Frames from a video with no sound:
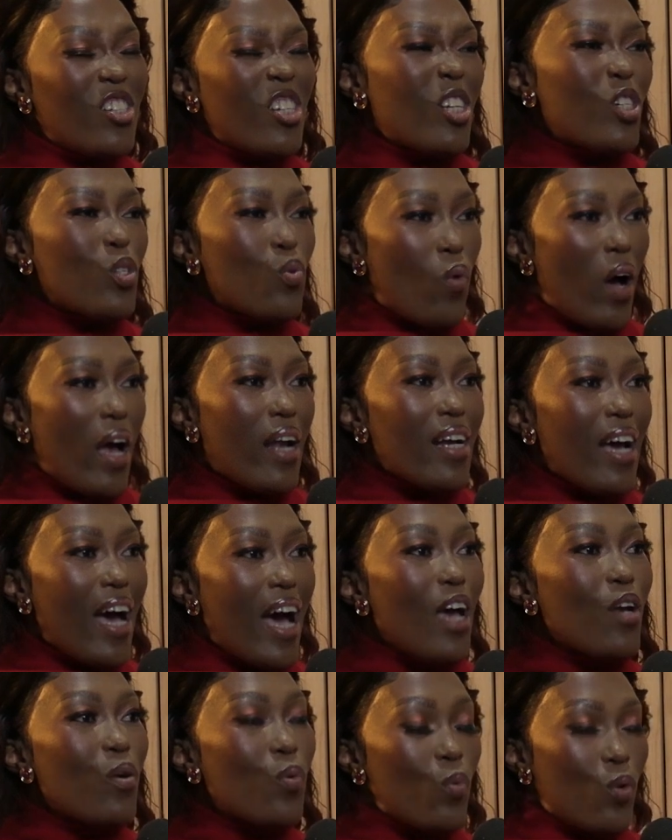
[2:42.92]
just one
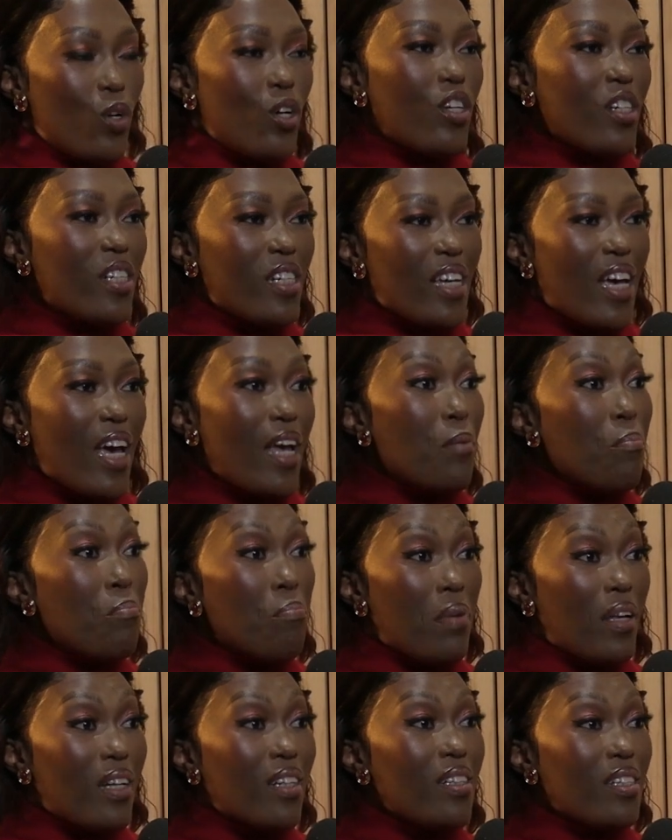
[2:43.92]
kind word can
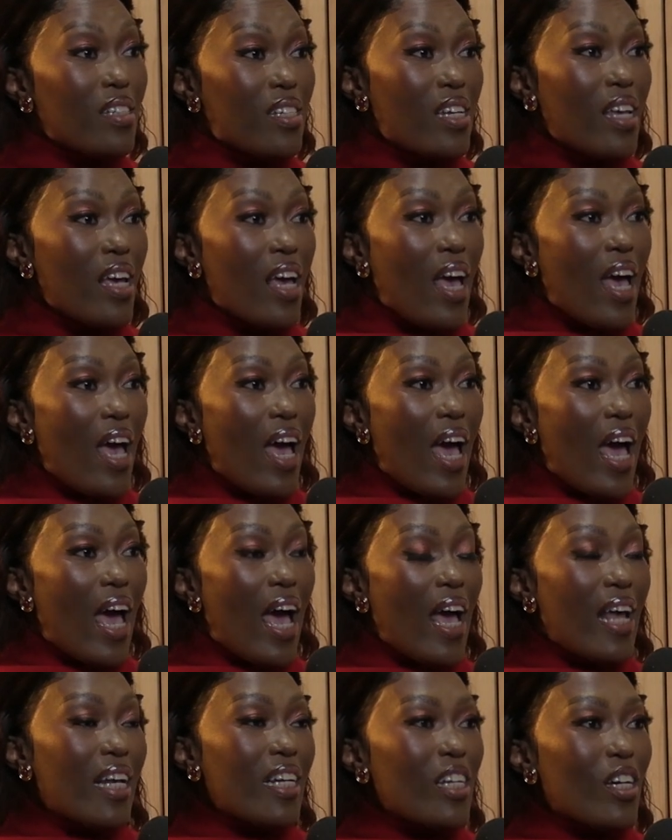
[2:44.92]
build
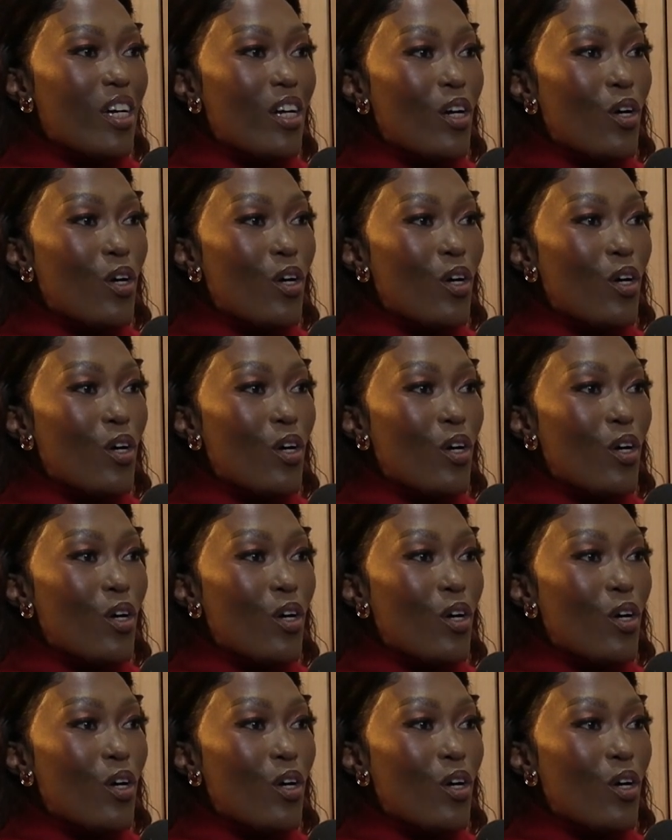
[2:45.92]
and